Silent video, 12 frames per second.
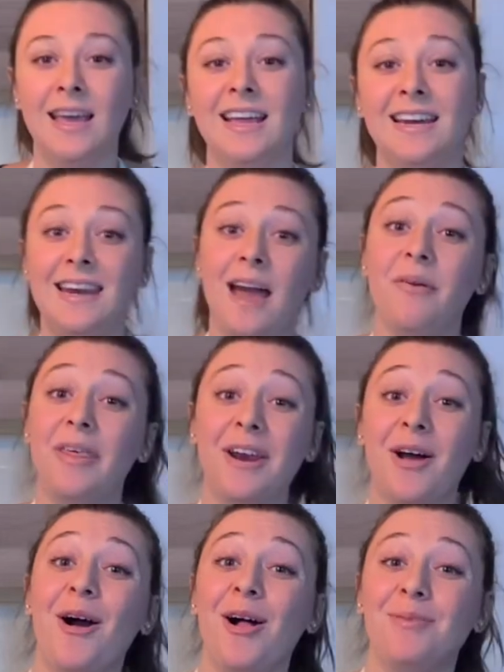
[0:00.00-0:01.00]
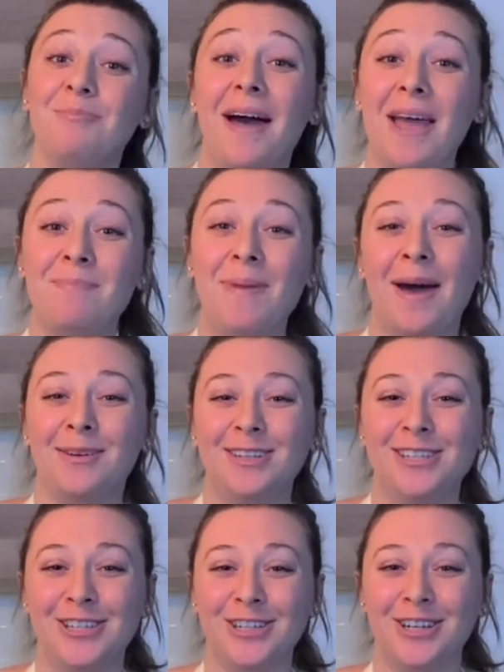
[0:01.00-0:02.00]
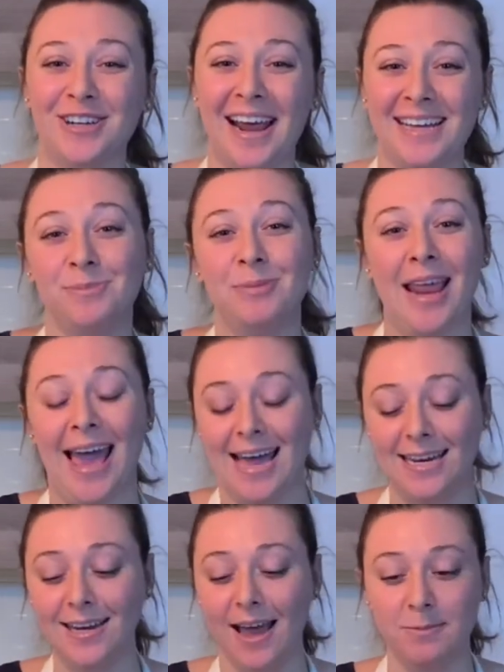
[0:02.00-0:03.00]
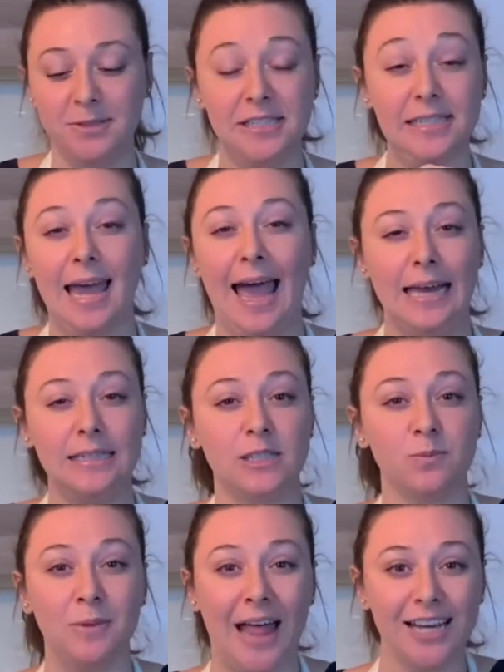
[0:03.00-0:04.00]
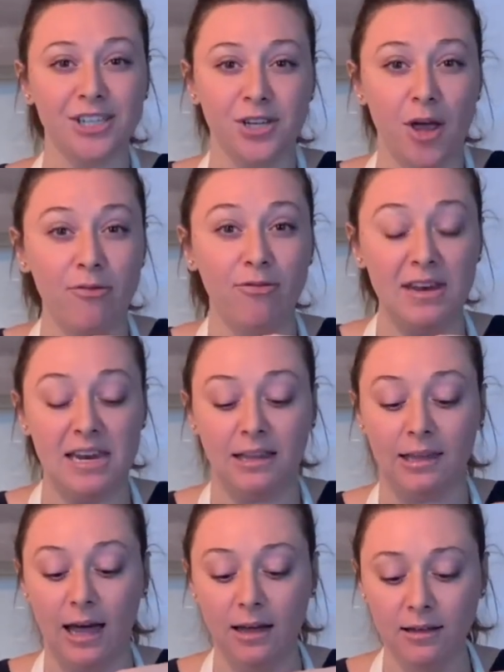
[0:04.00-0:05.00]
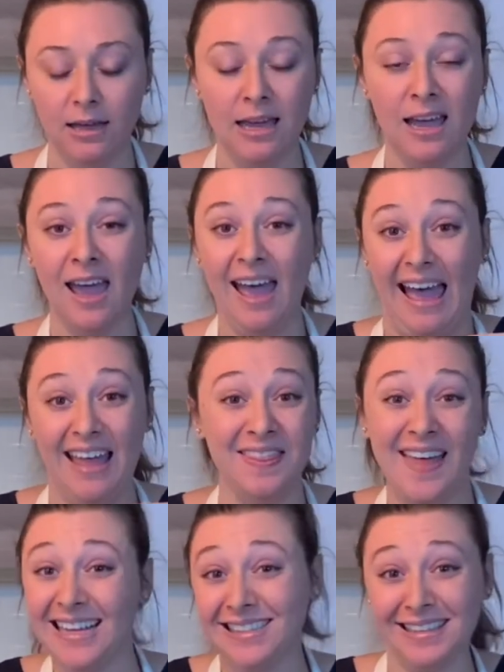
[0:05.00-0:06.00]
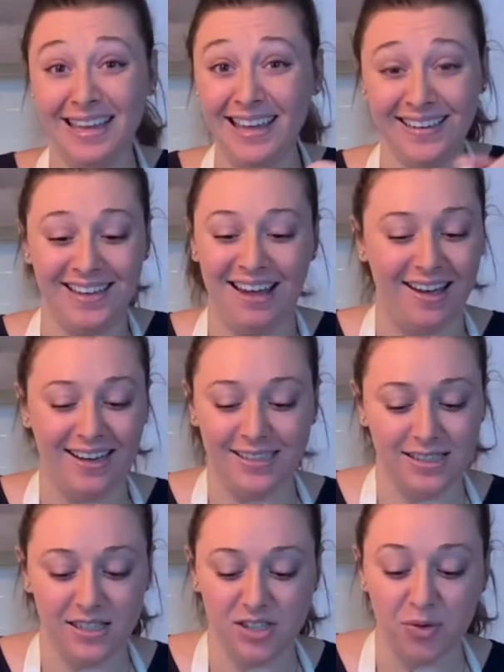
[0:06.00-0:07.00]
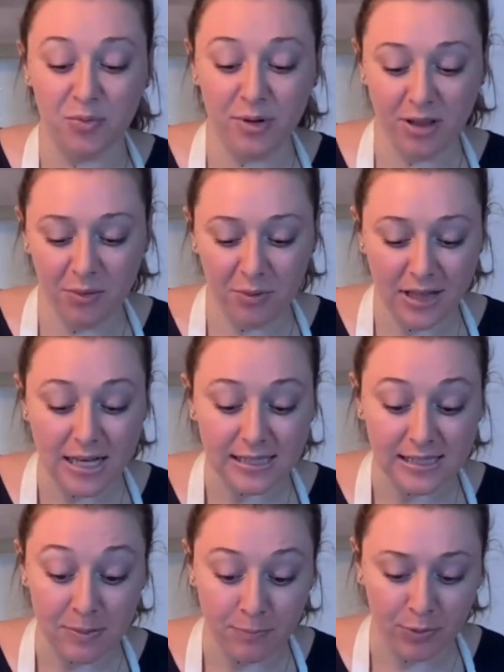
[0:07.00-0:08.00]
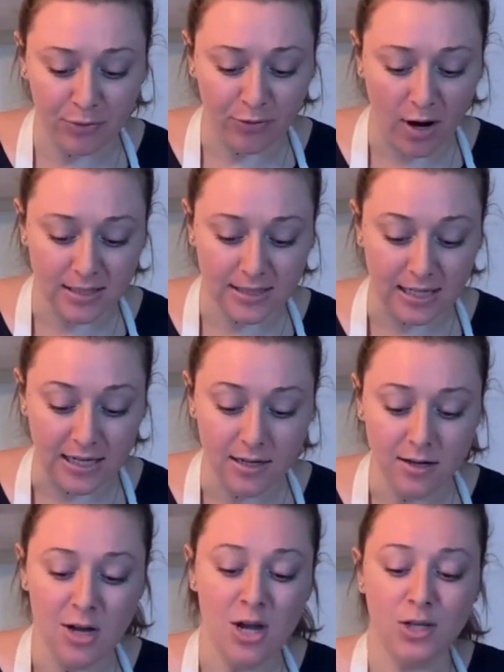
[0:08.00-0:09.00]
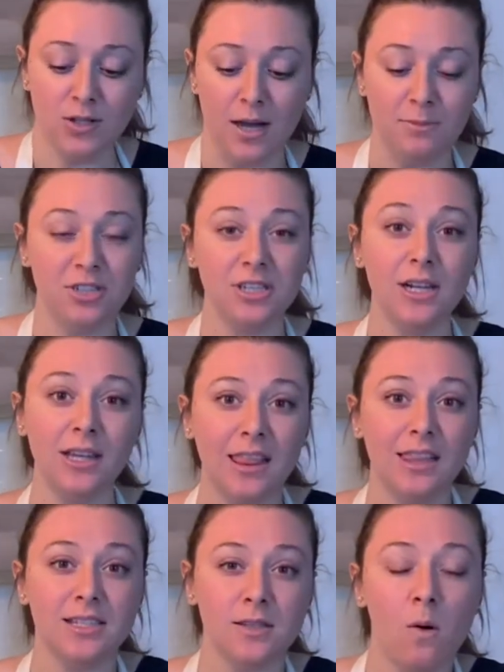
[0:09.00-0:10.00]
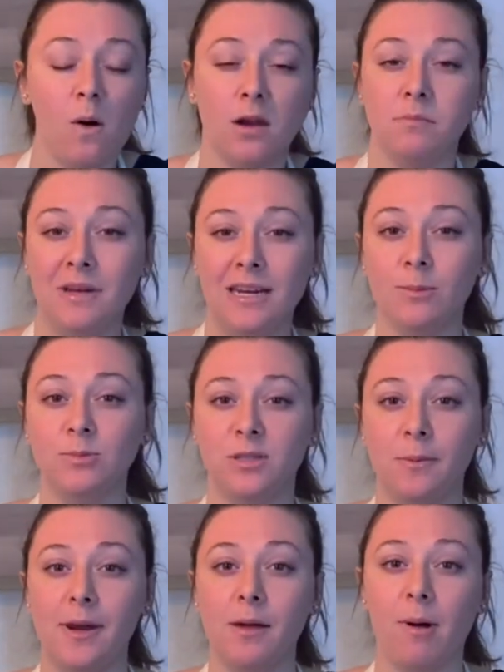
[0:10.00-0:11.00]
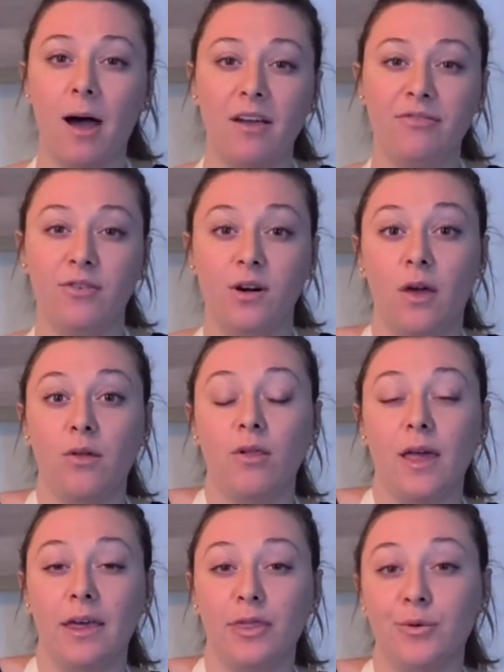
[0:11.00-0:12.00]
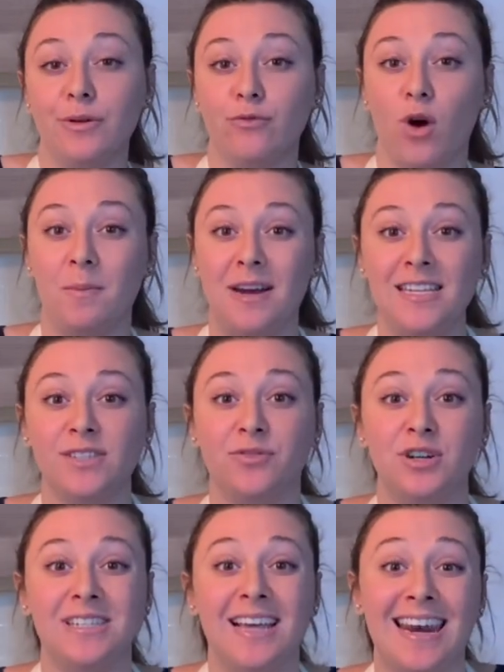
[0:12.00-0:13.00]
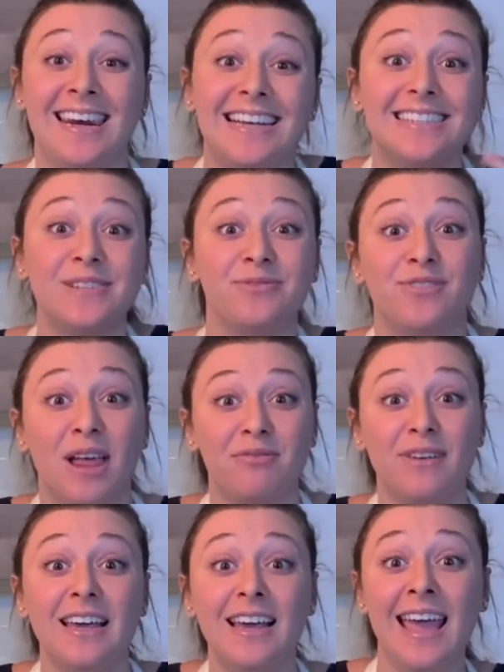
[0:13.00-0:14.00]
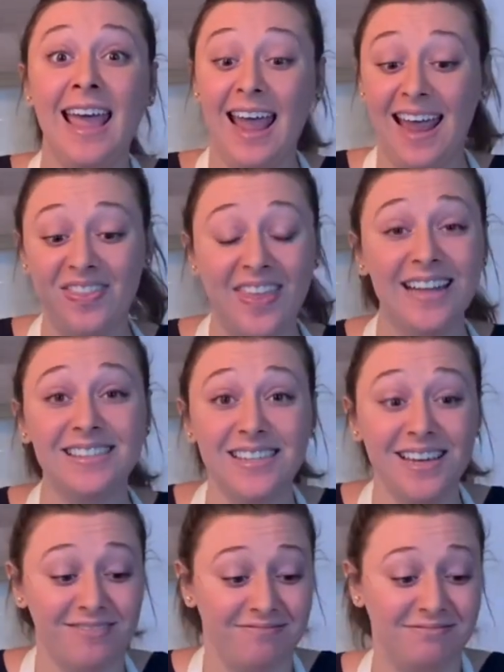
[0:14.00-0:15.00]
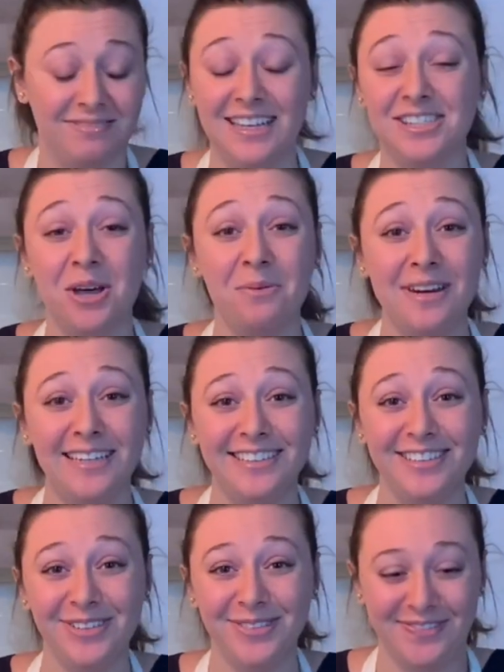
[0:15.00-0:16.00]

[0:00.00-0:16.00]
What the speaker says: Now that all my powdered sugar has been added, I'm just gonna add a splash of vanilla. And that's it, guys. It's a really, really simple frosting. So I'm just gonna let this go on medium to medium high for another like 3-4 minutes for it to get nice and fluffy. And that's it. That's all we need to do.